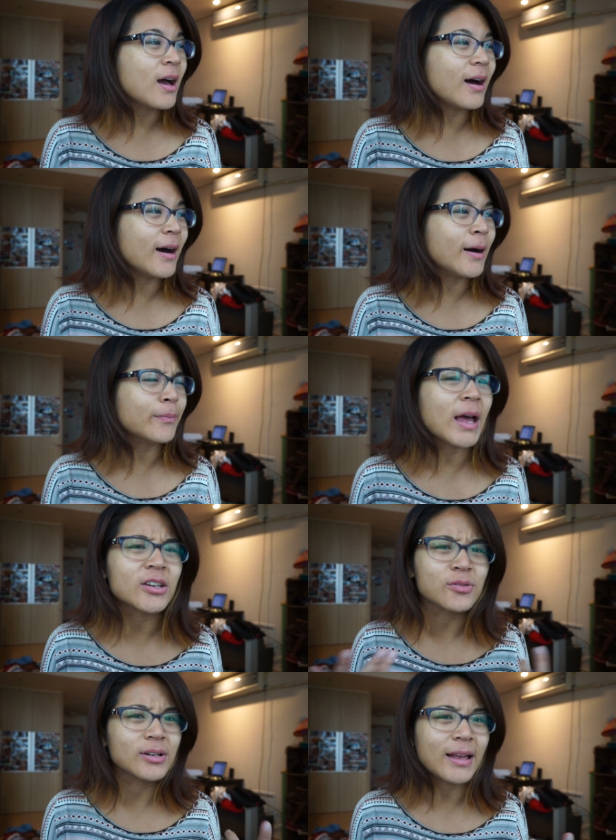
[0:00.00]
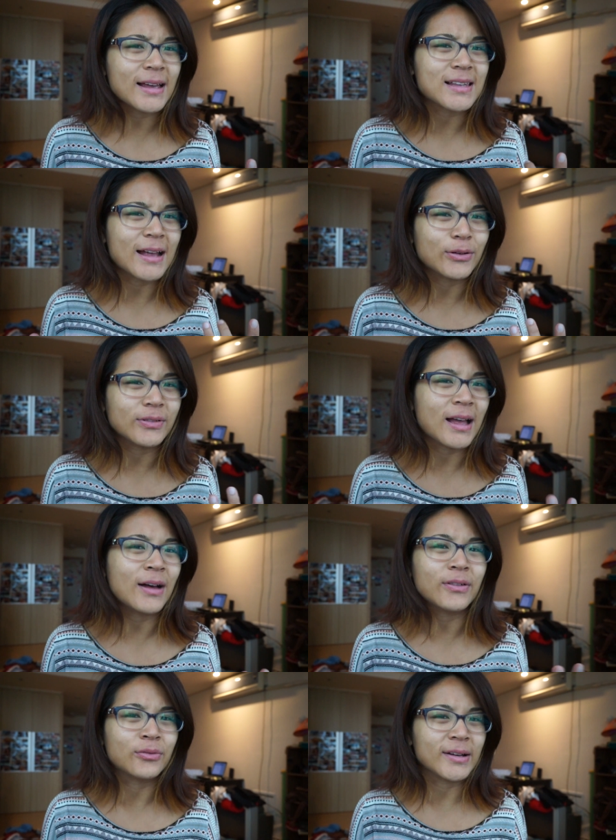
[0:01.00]
And I just realized that I don't even
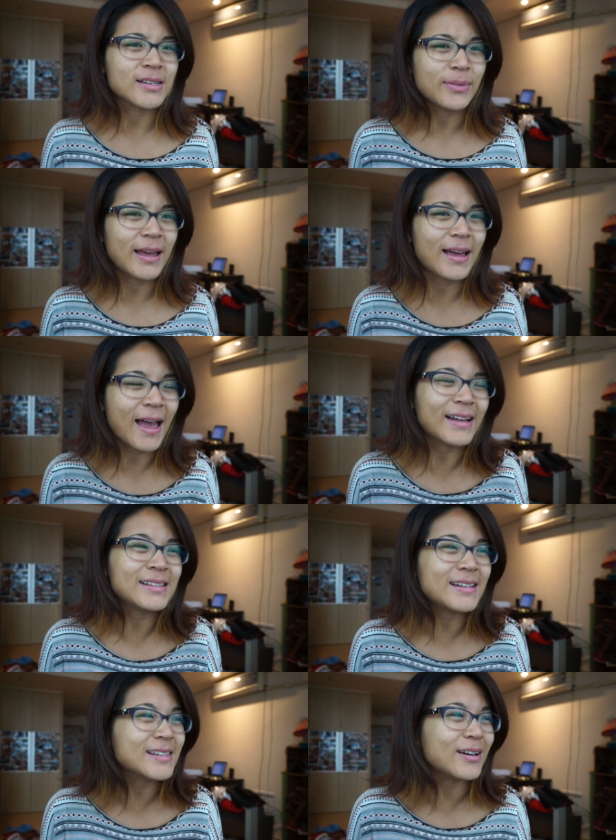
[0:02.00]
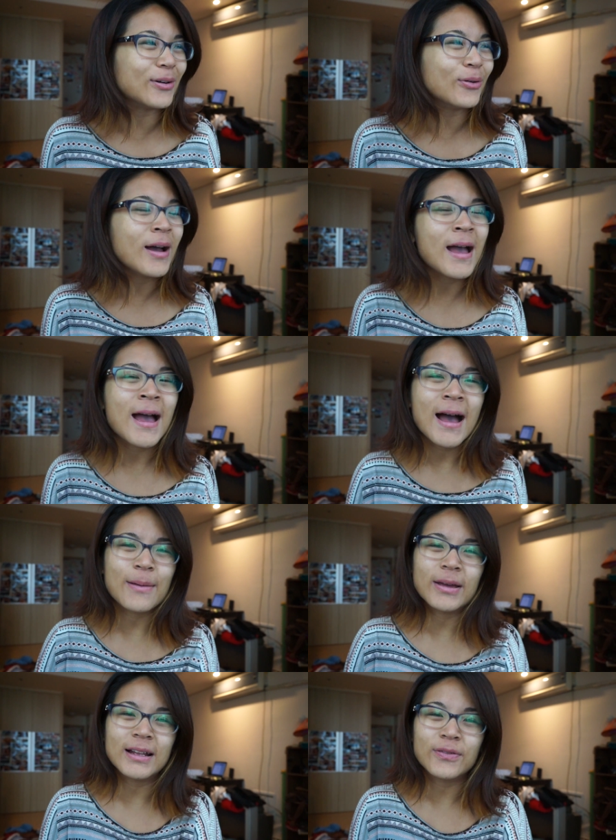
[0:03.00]
have a resume handy, so
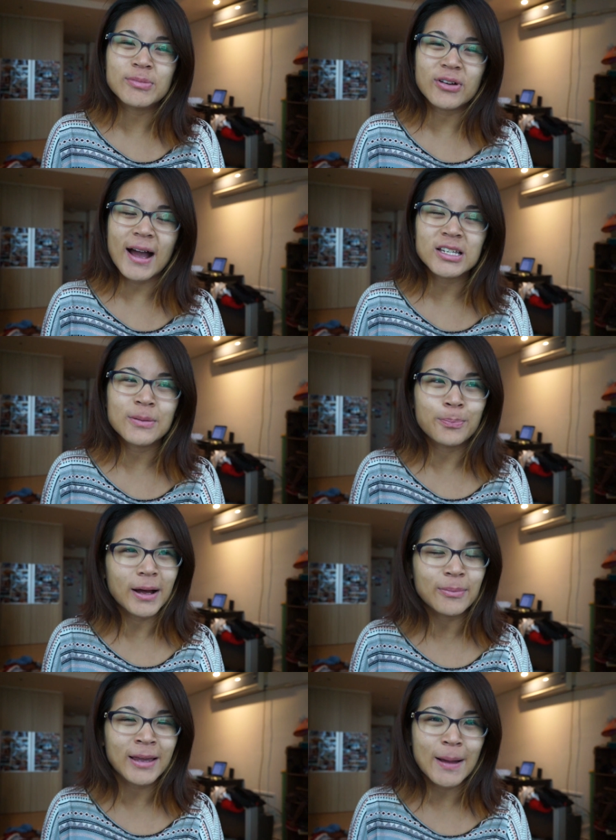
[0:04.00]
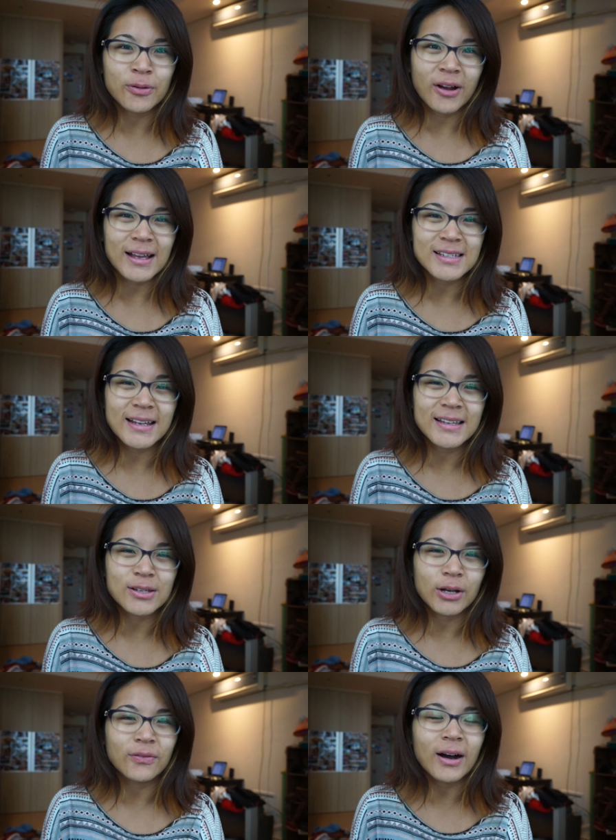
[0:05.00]
I'm making it from scratch, but I'm kind of procrastinating,
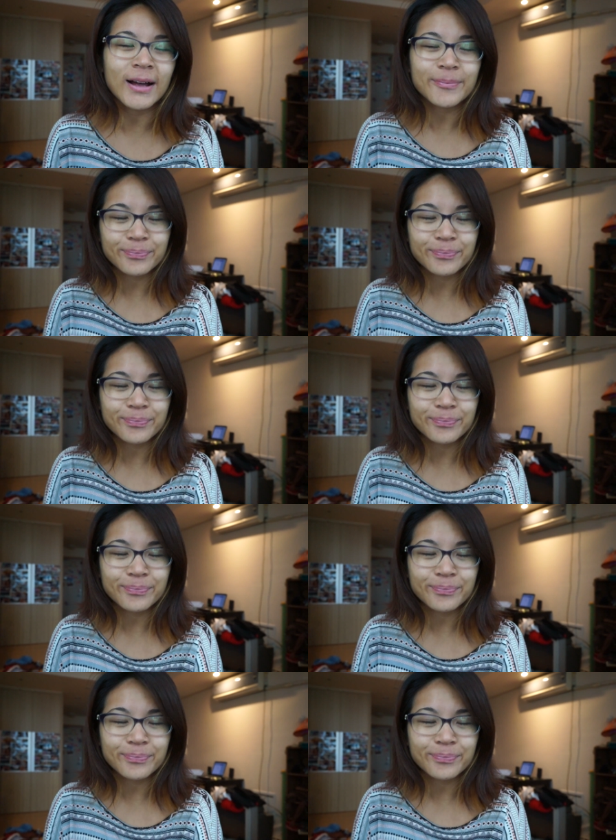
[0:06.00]
so I thought